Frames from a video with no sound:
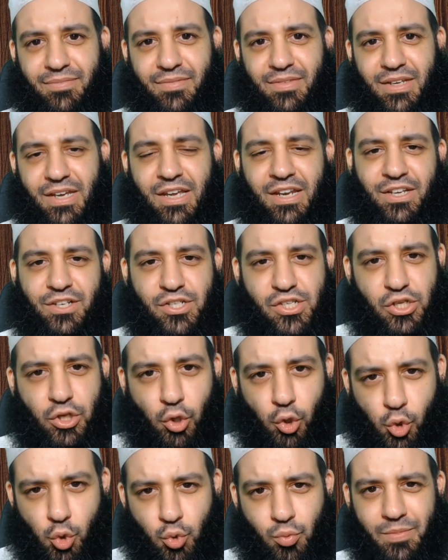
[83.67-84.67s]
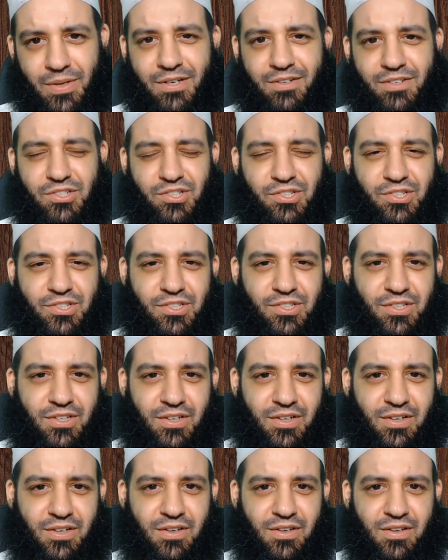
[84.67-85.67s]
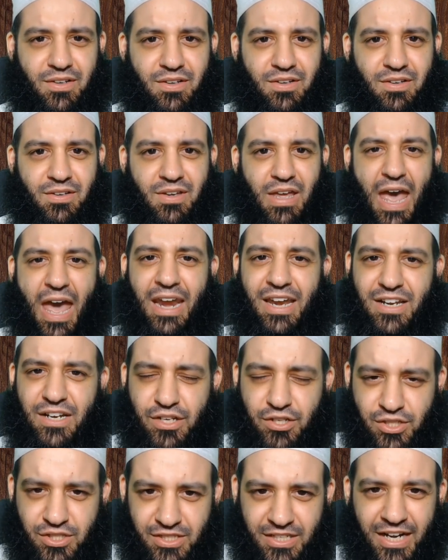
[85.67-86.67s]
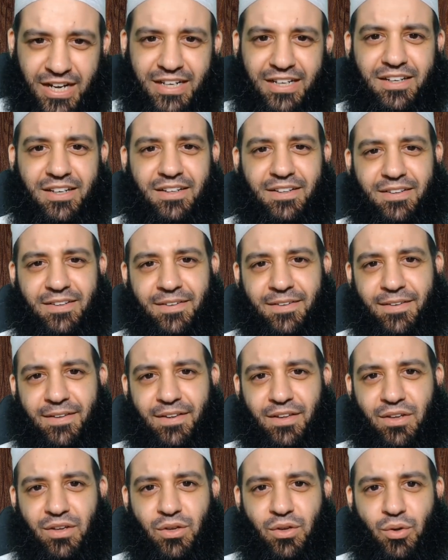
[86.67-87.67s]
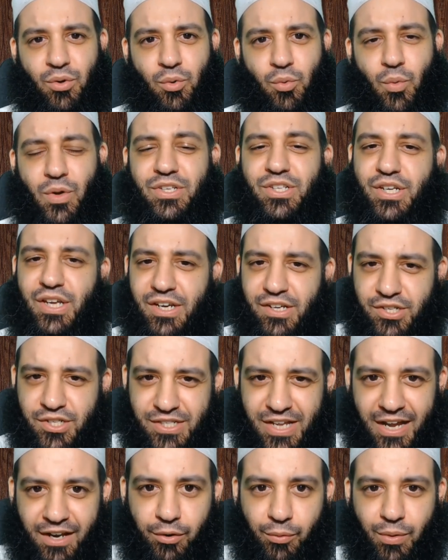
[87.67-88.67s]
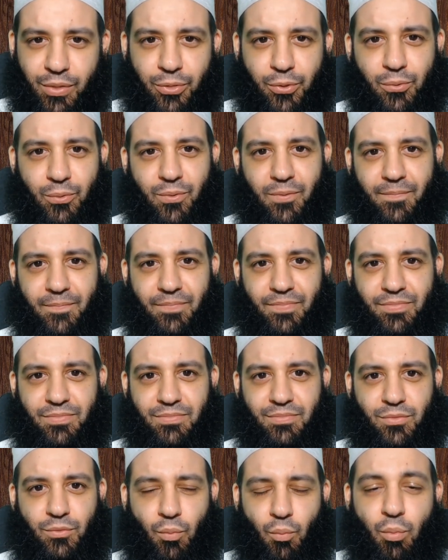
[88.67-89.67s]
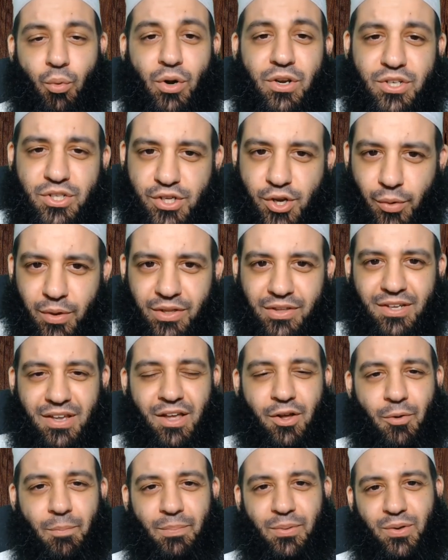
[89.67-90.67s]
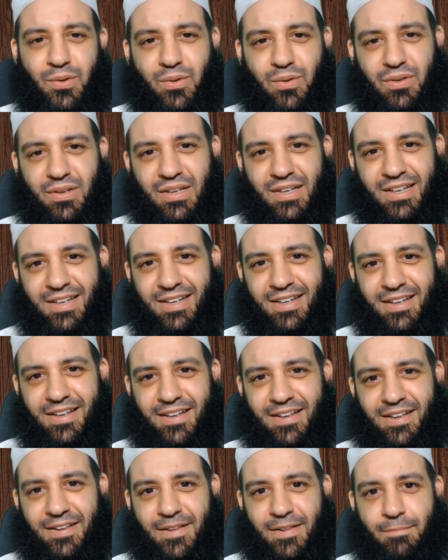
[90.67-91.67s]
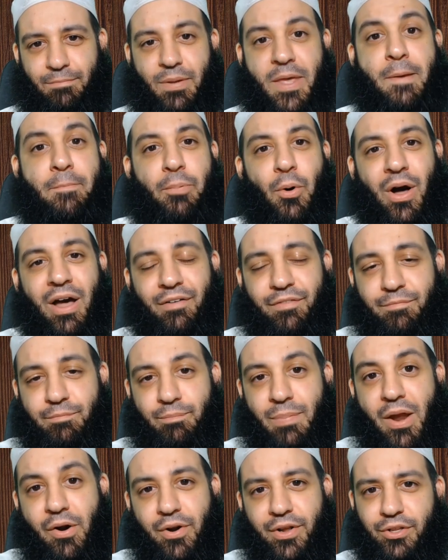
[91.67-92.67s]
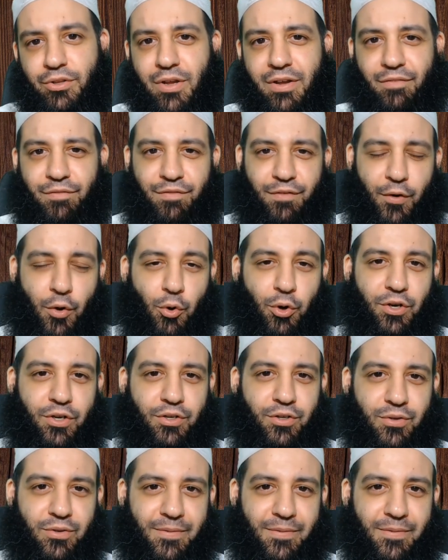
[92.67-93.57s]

in its gloominess, and it is tight? What's going to stand with you? What is going to help you? People have buried you and forgotten you.